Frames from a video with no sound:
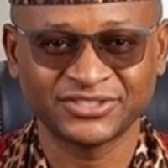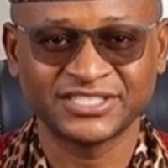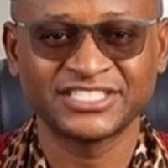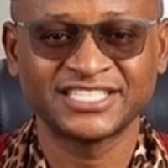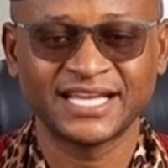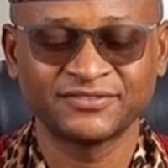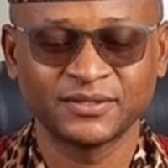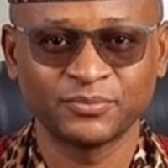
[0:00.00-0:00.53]
the
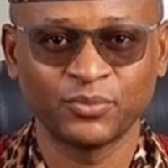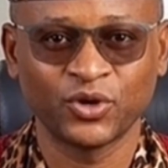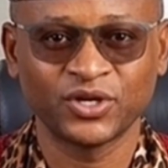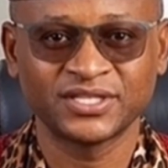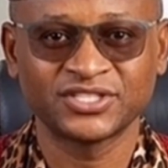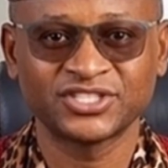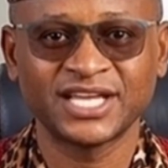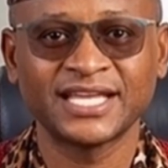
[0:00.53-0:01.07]

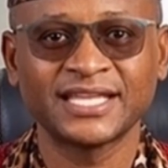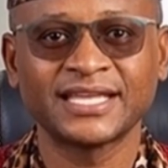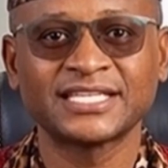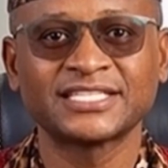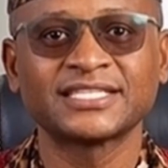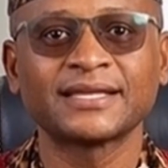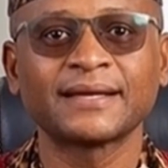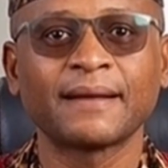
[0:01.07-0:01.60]
7-point
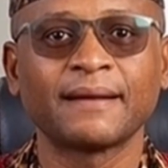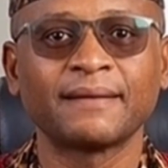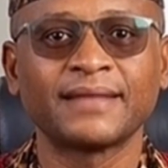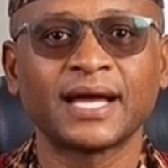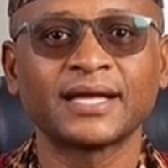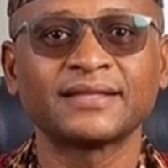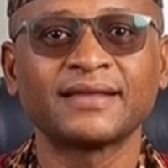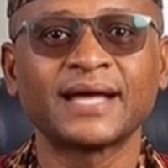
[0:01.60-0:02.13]
checklist.
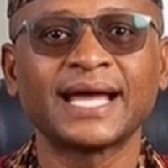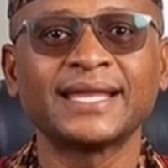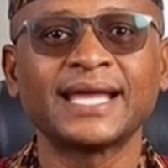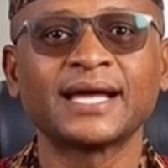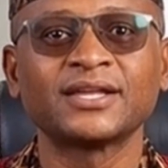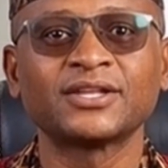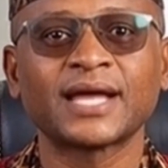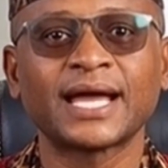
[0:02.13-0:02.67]
Verify
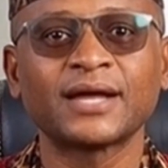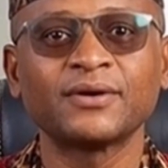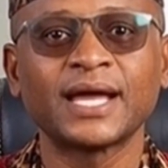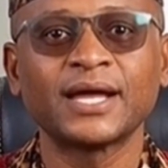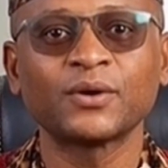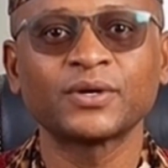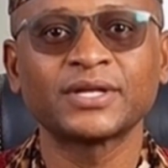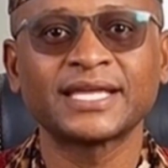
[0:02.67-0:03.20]
their track
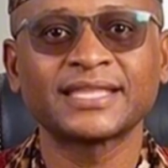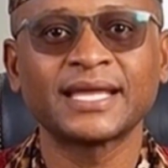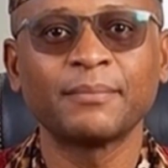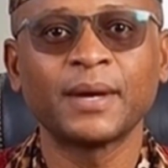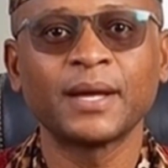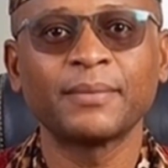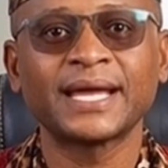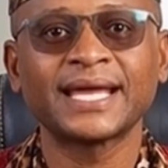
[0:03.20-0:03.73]
record in the
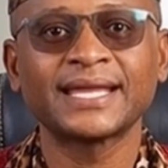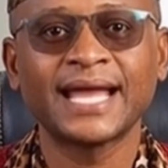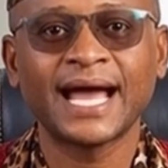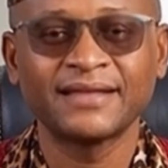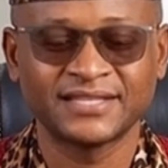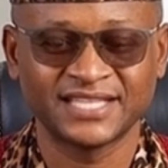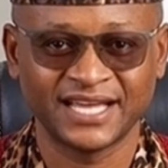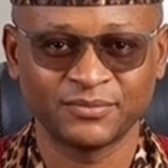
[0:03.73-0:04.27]
public
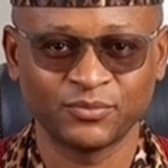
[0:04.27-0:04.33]
NAFDAC